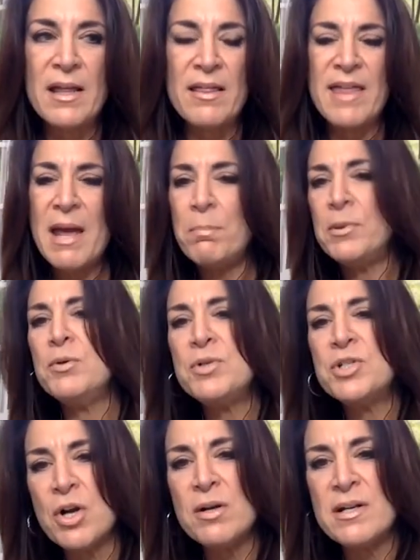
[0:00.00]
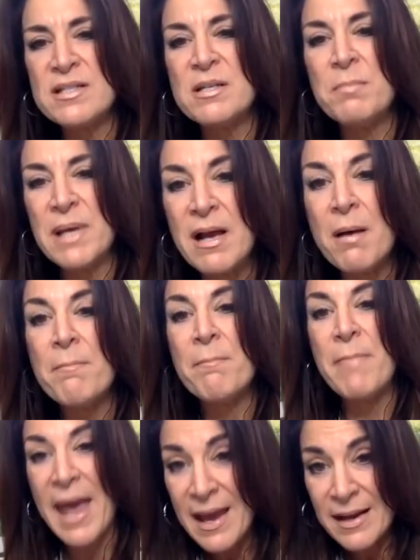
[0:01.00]
That blue shirt doesn't become
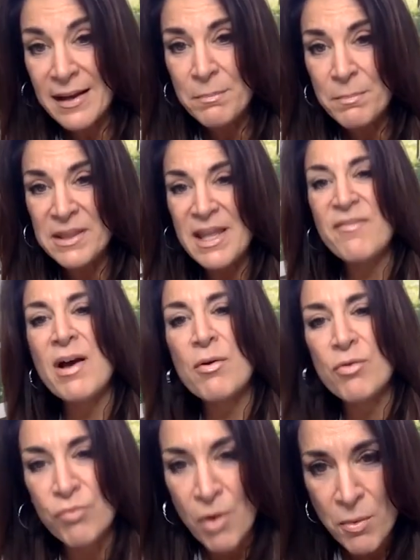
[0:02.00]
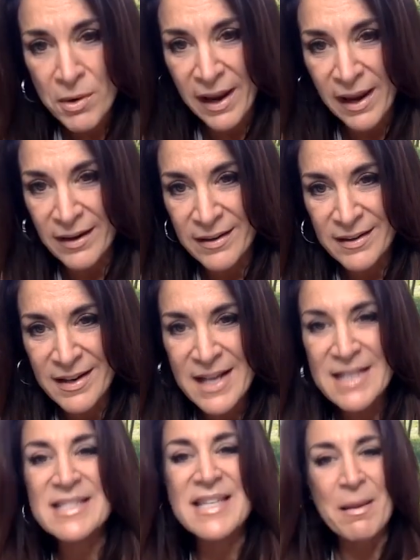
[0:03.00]
bad, but they've outgrown it.
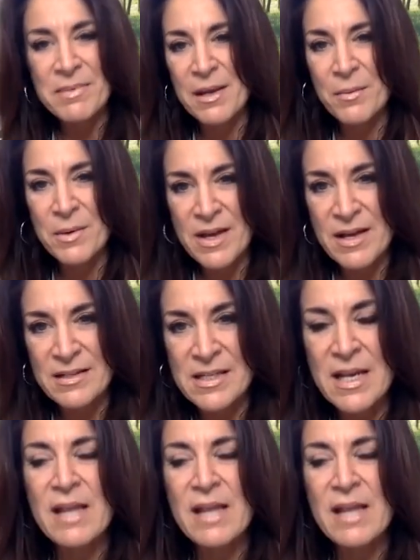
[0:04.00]
Mm-hmm. Same thing with us.